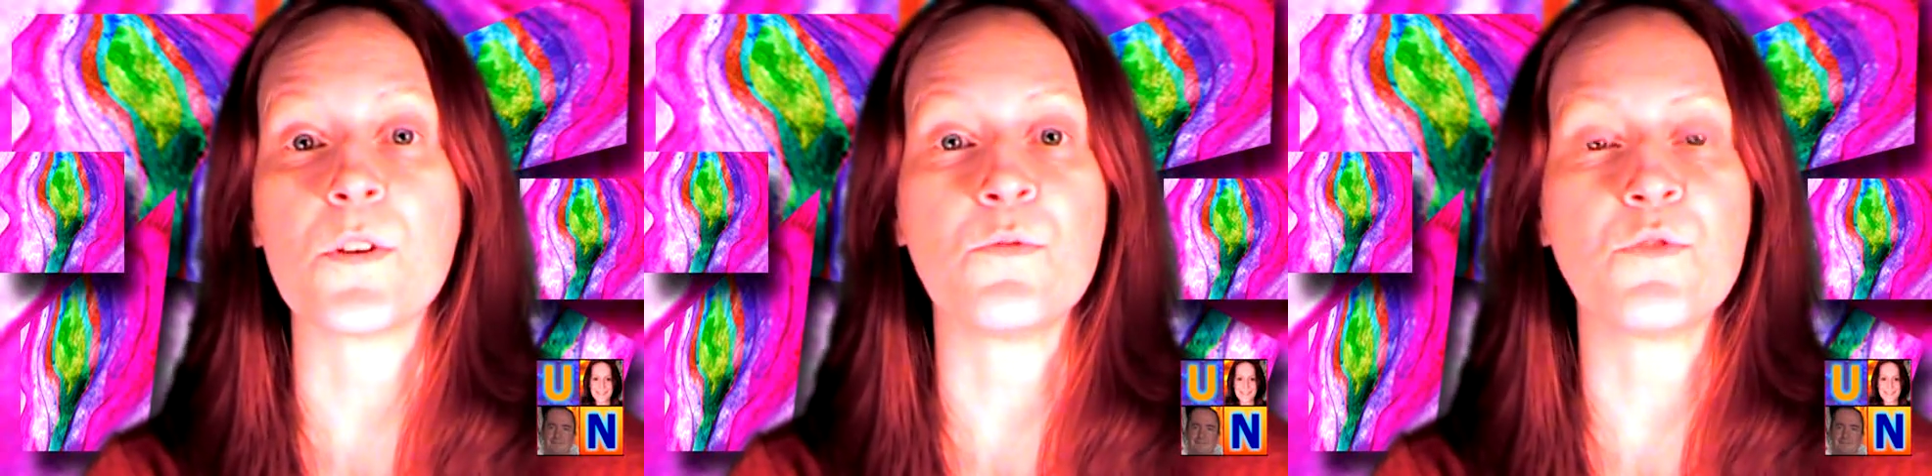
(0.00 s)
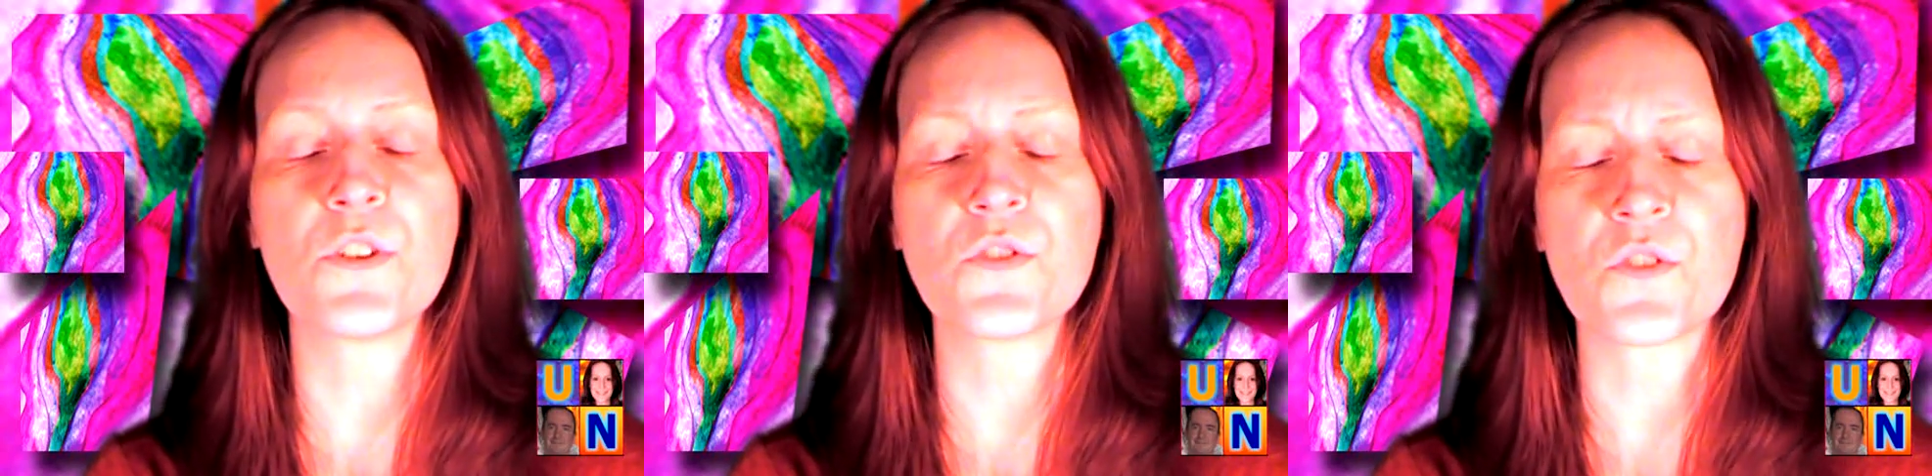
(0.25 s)

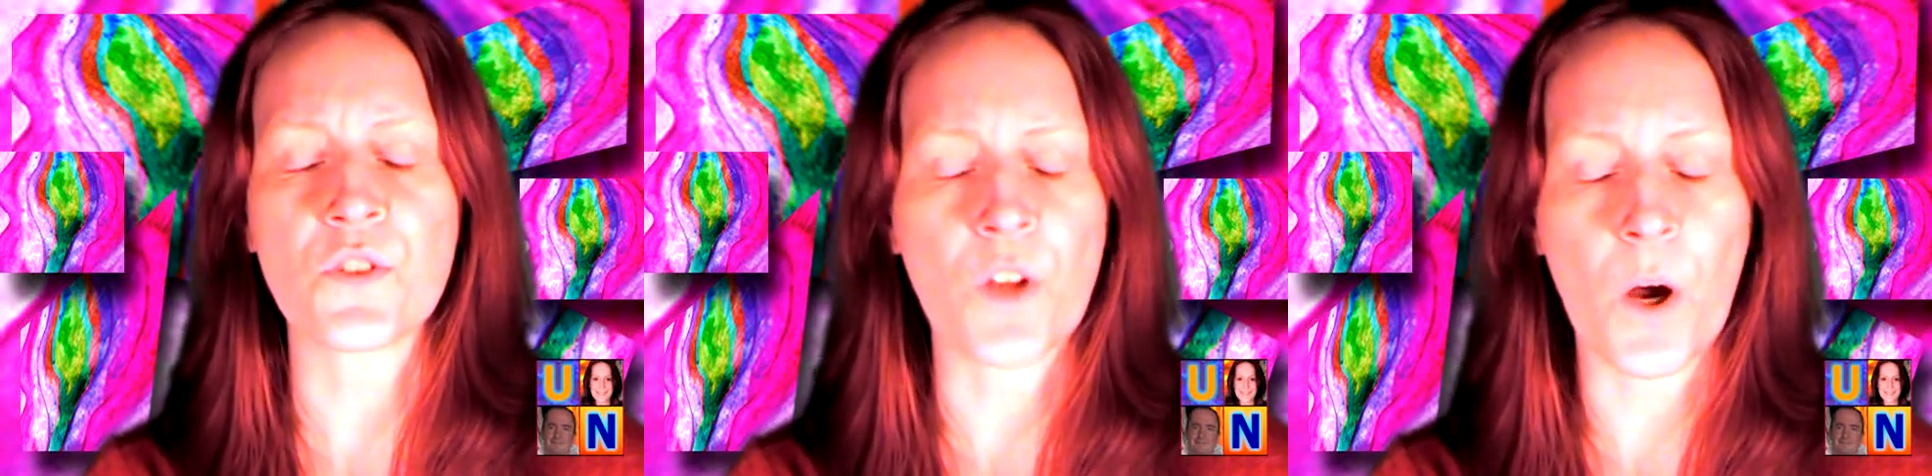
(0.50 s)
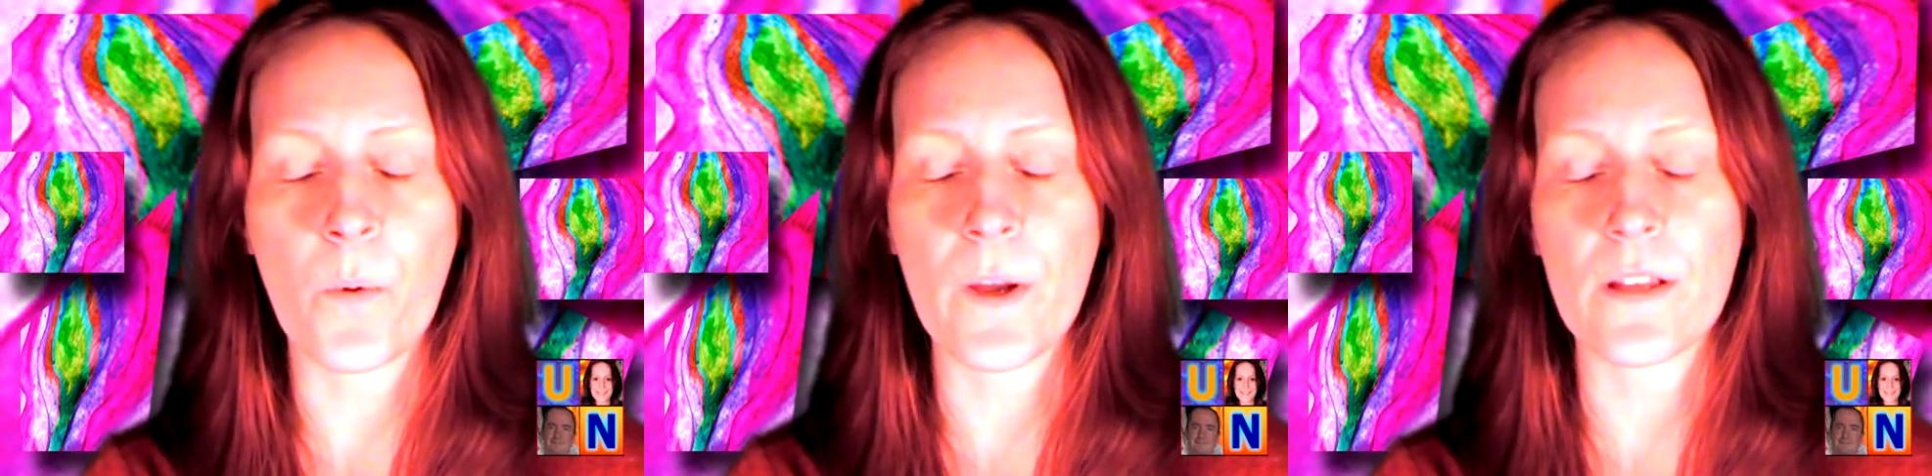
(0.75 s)
You just
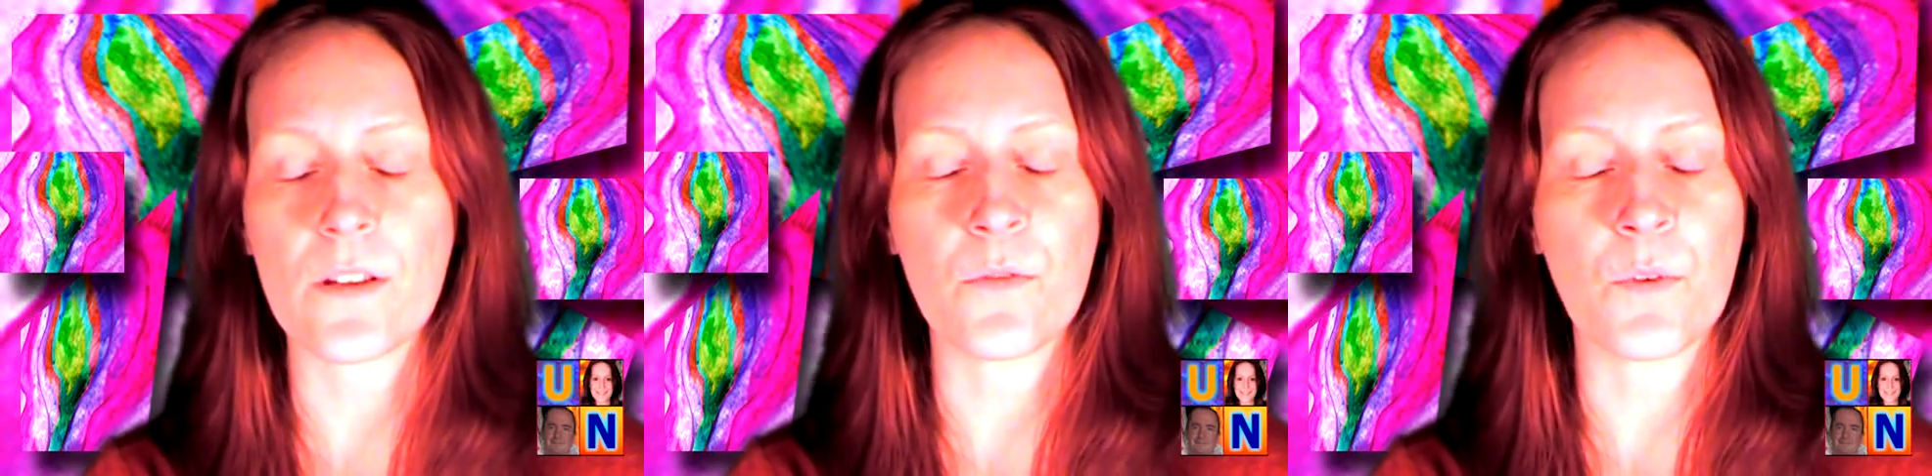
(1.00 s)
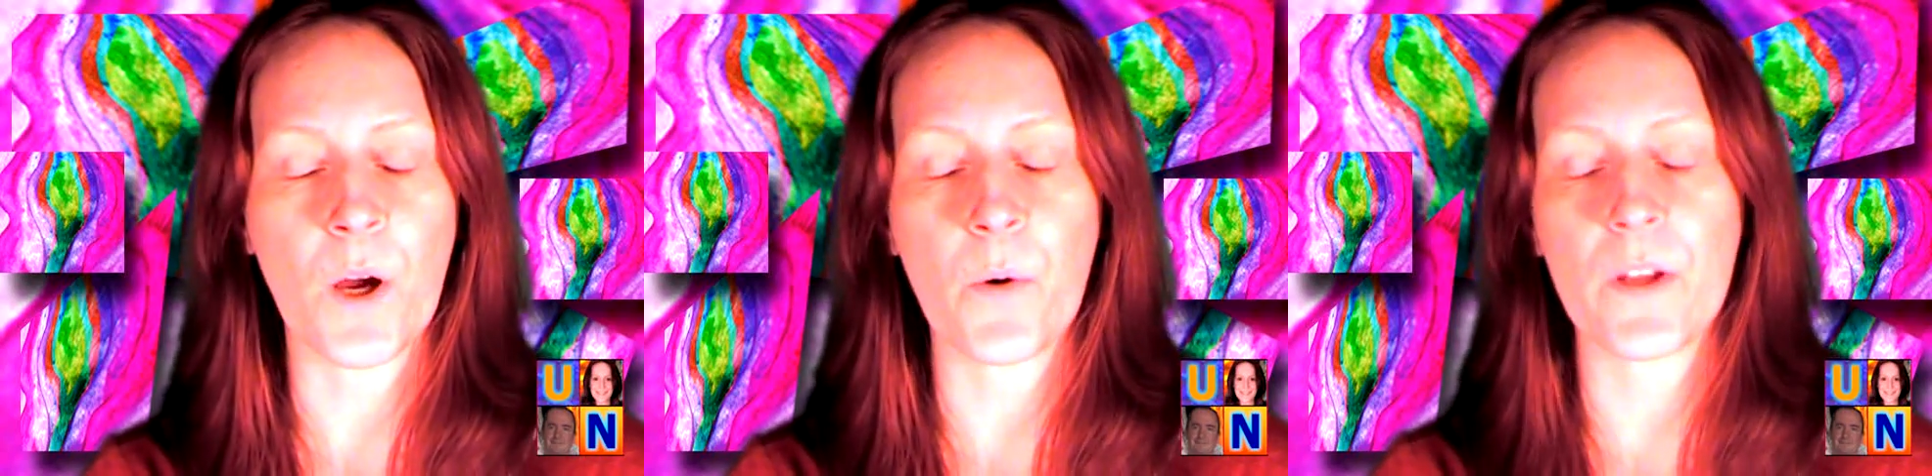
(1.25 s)
know it,
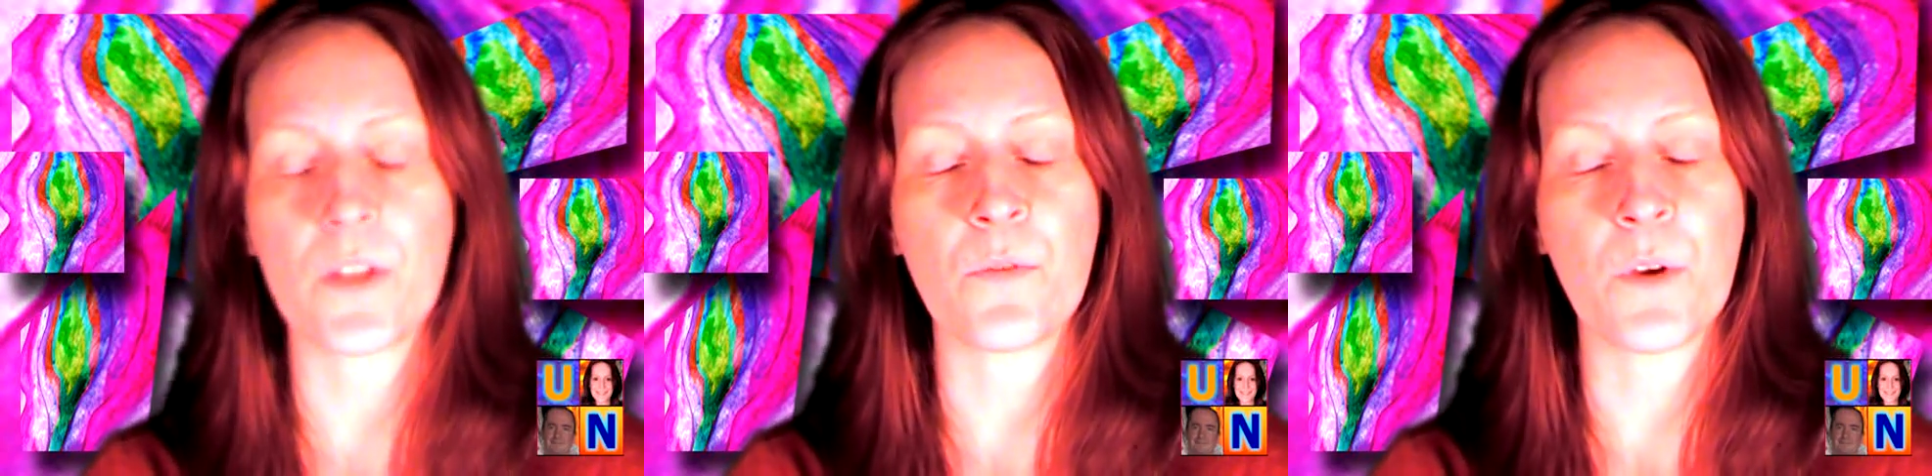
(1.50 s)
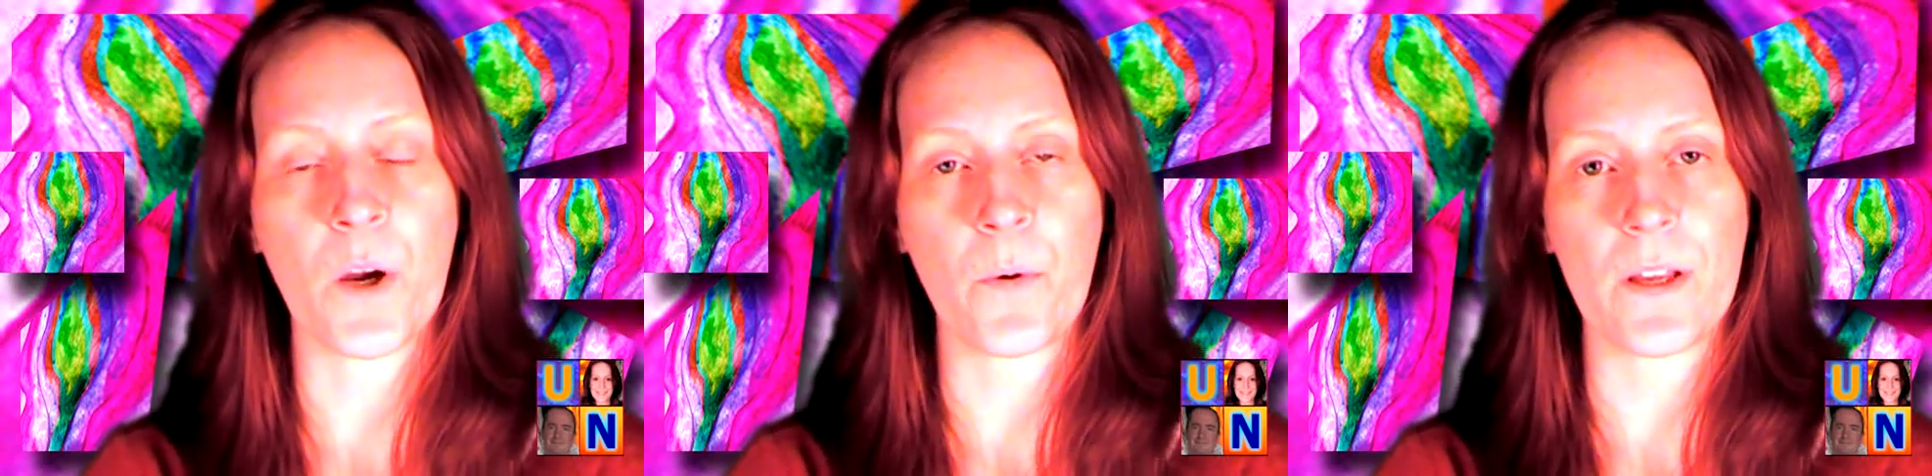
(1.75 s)
you know it, you
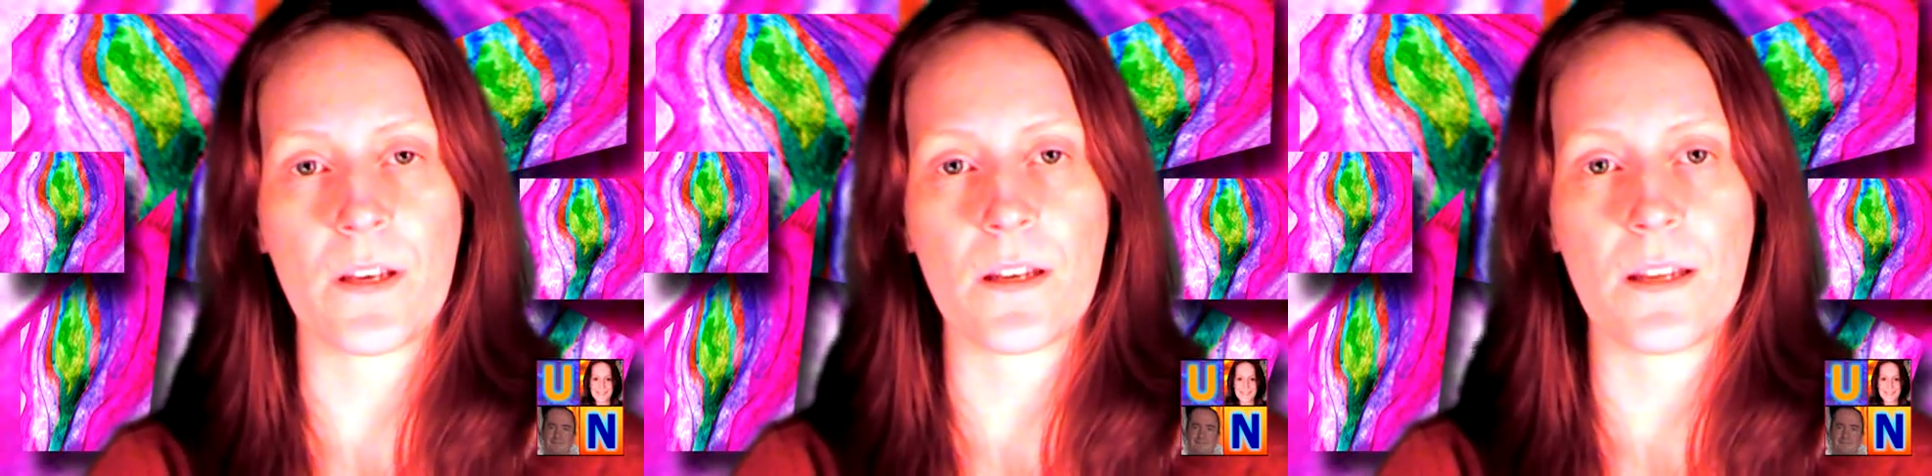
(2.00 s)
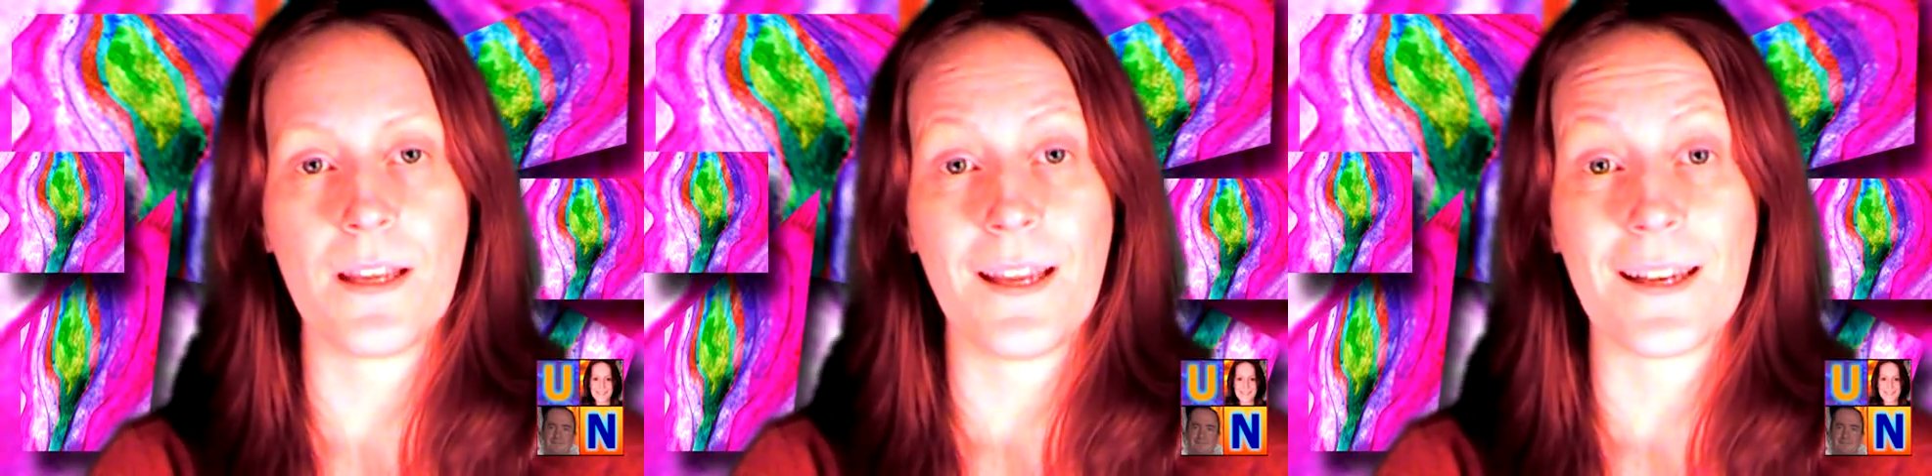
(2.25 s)
know it.